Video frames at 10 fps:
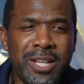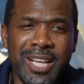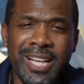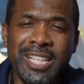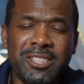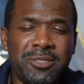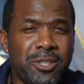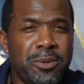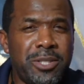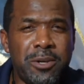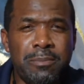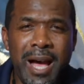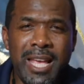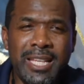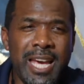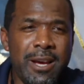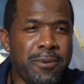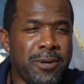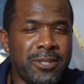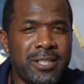It lets you know when your mic ain't
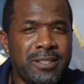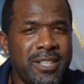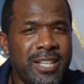working.